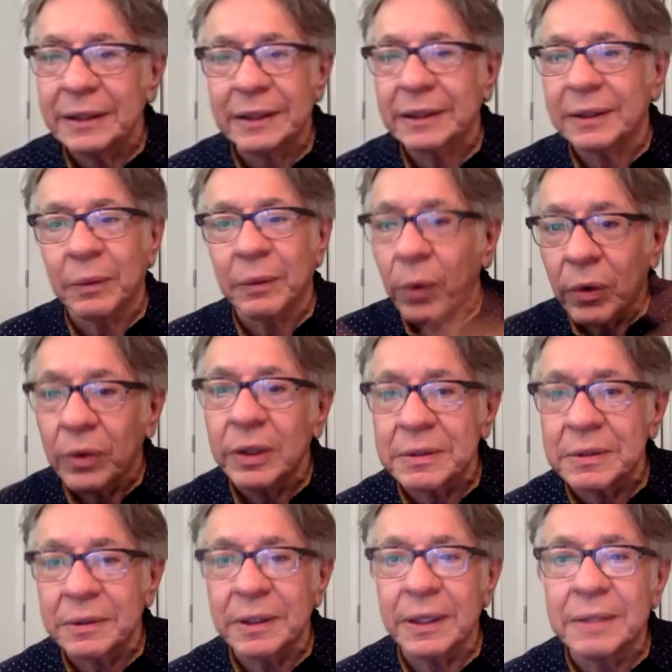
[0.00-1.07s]
the world
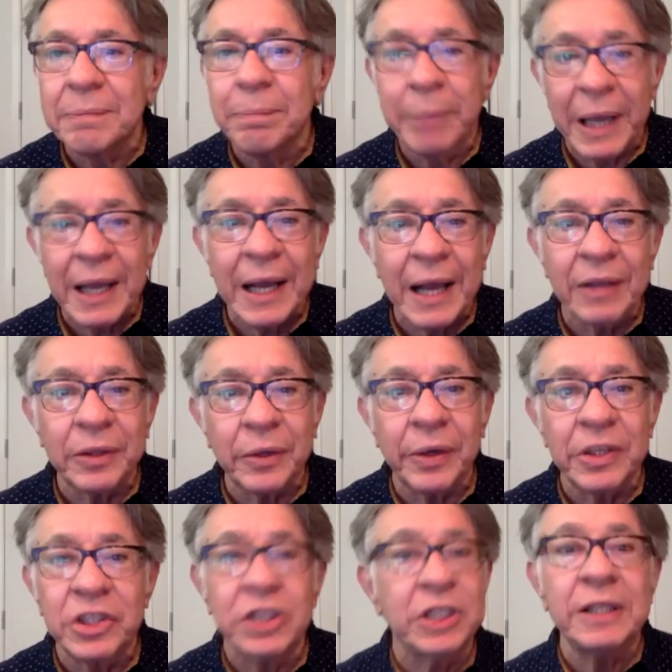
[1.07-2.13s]
is is big out there and
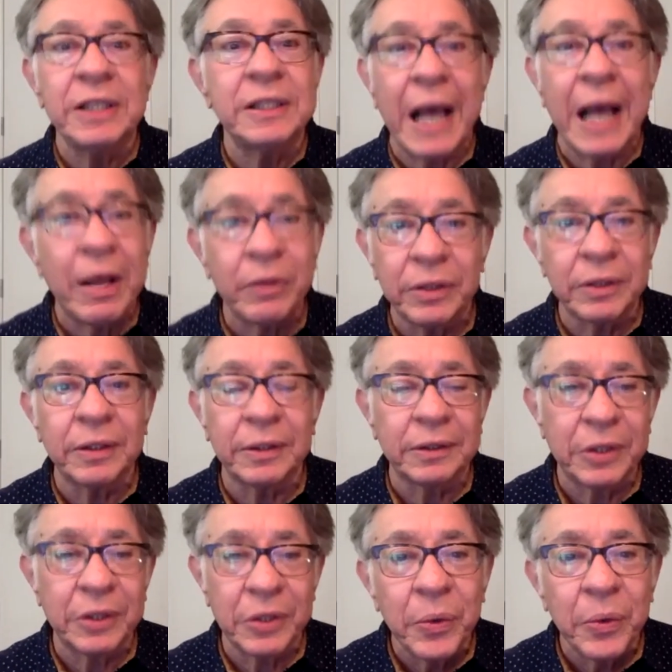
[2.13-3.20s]
she's out there
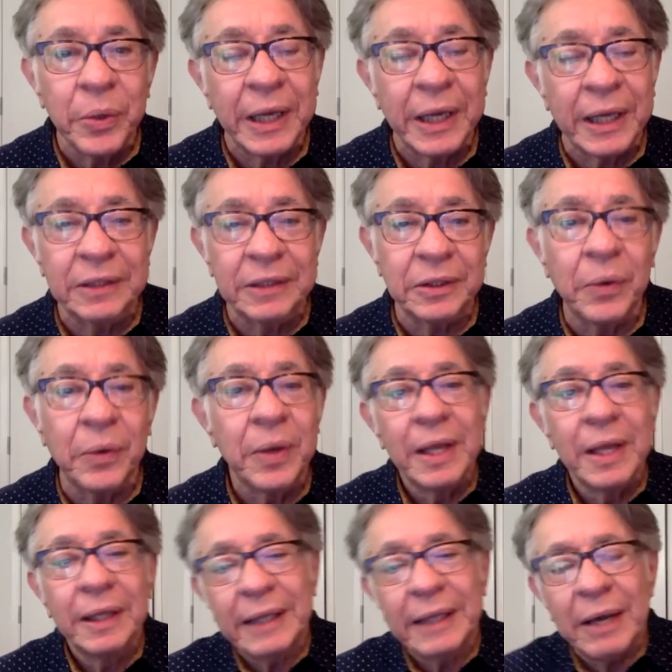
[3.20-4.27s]
doing it and so
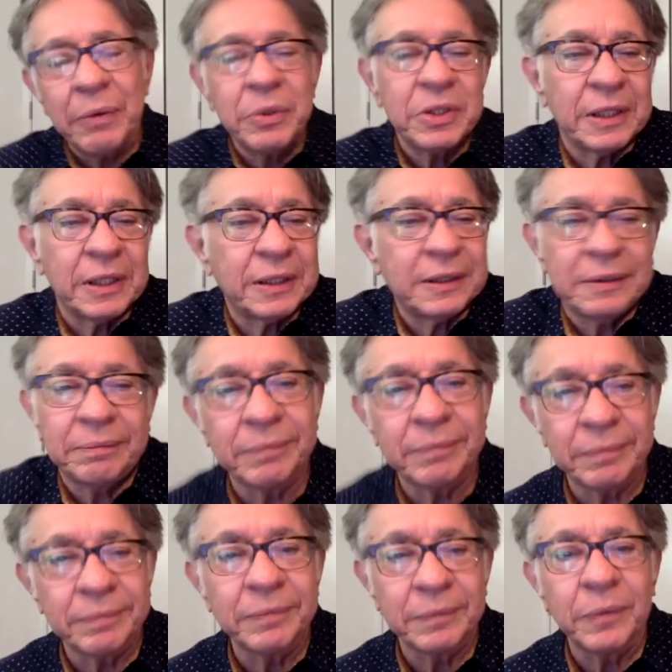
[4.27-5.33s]
that was just
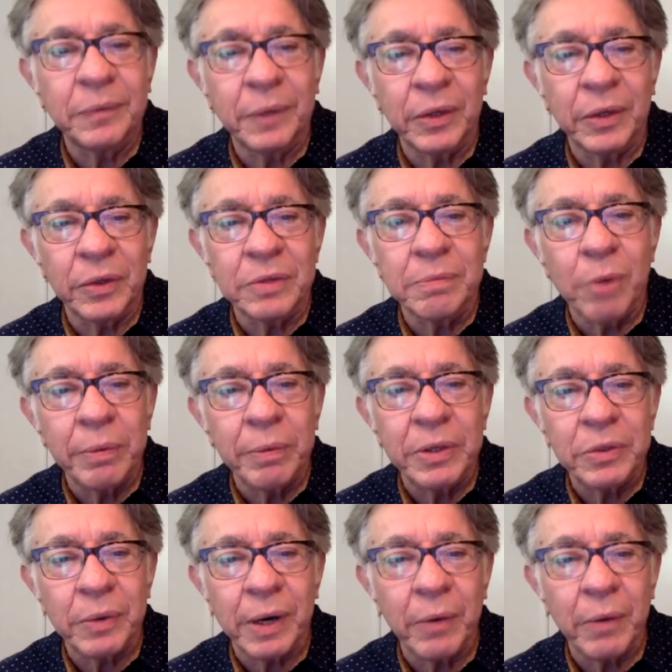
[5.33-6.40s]
one of those moments
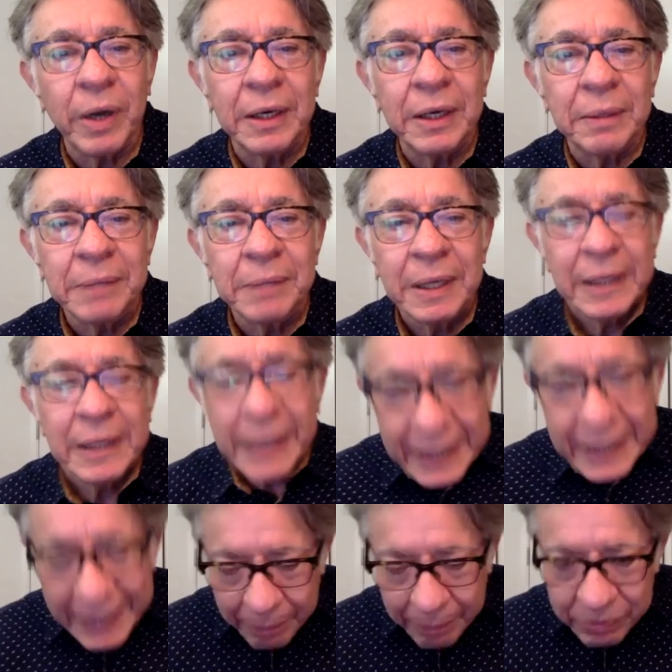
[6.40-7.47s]
where i wanted to
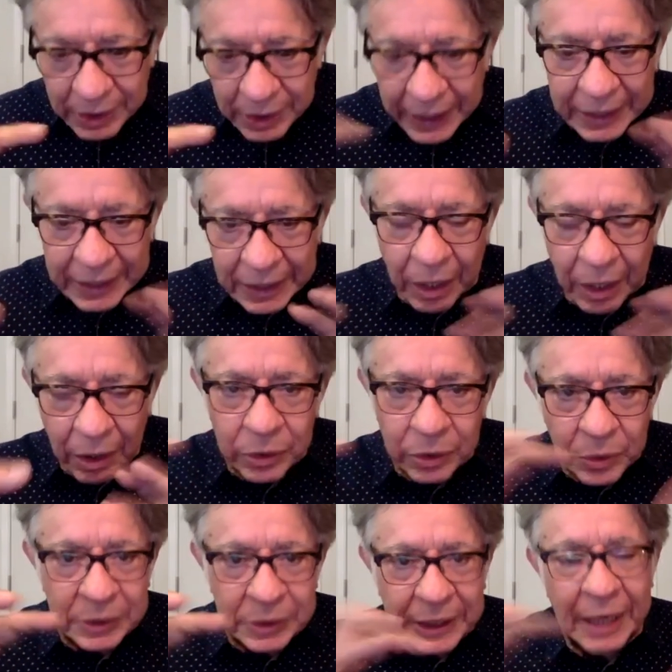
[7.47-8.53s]
encapsulate all
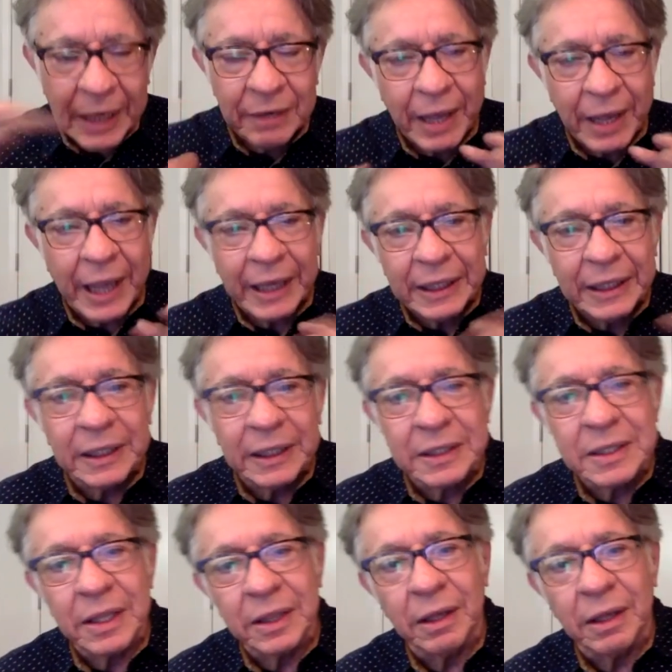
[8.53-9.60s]
those kind of ideas
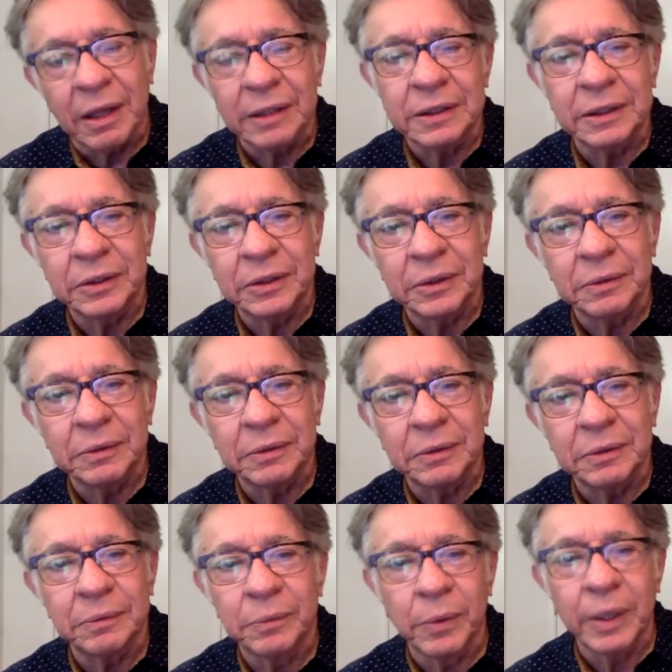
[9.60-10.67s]
and thoughts into
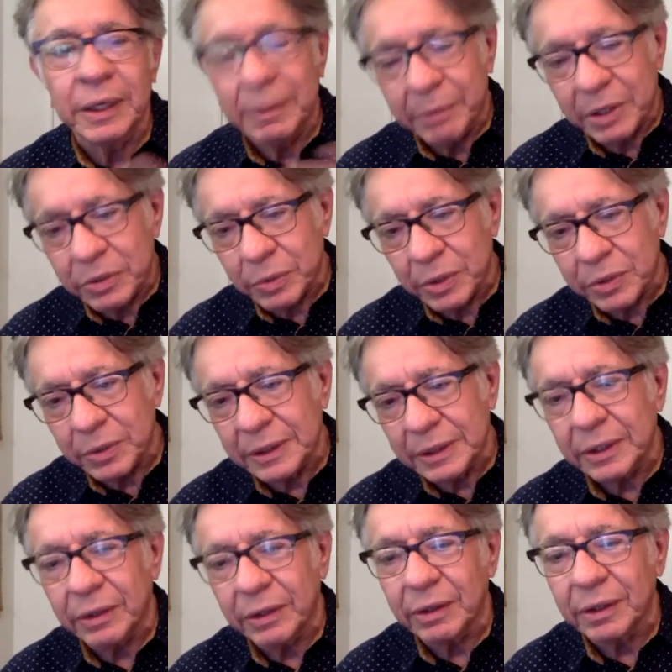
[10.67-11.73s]
one image which was
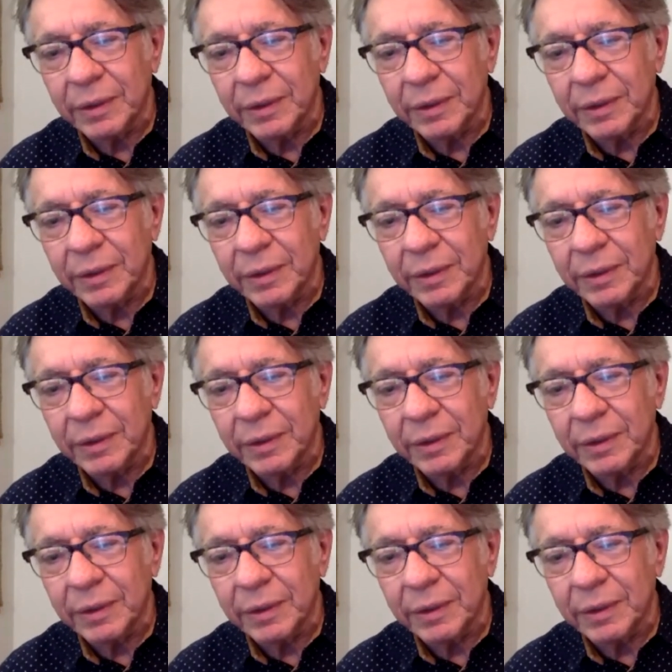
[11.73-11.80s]
her